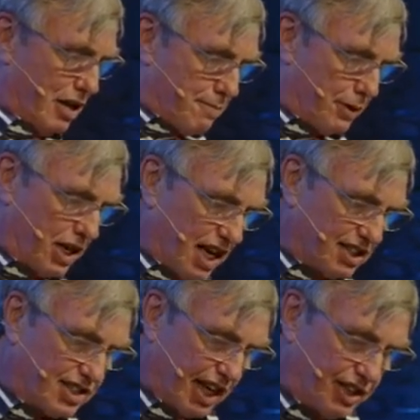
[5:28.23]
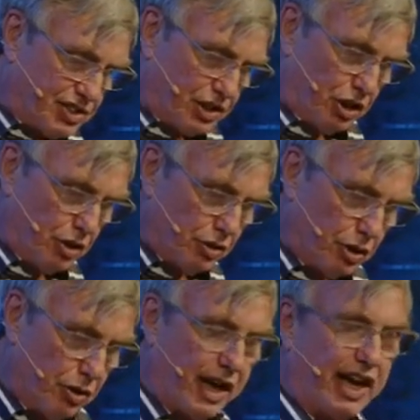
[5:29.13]
But I say to you
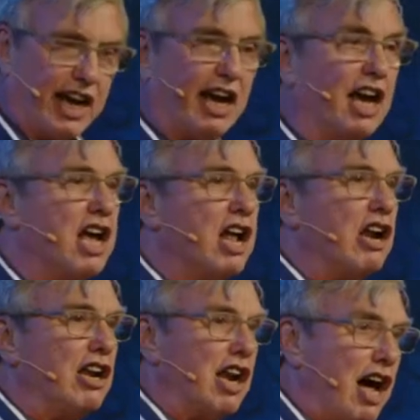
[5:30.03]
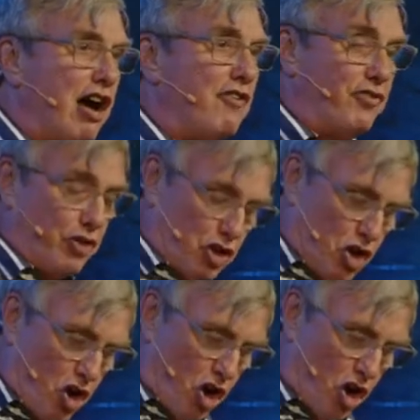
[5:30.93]
who hear, love
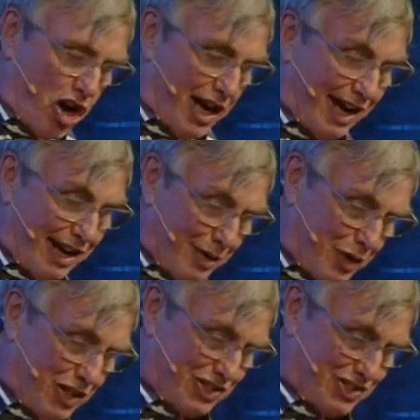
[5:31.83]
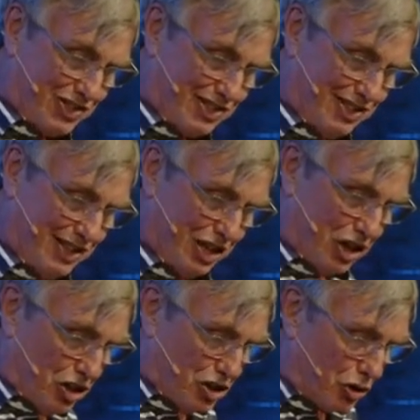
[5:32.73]
your enemies.
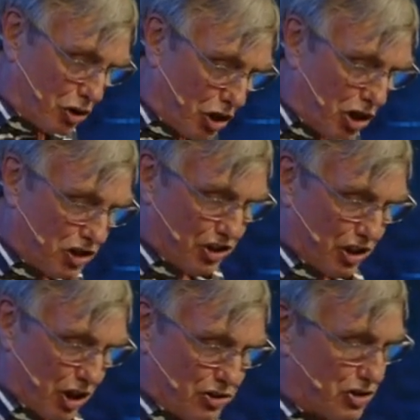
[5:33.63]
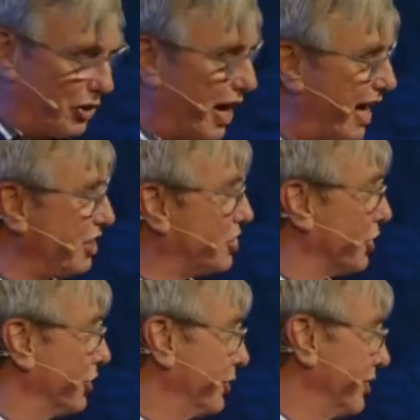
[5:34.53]
Do good to those who hate you.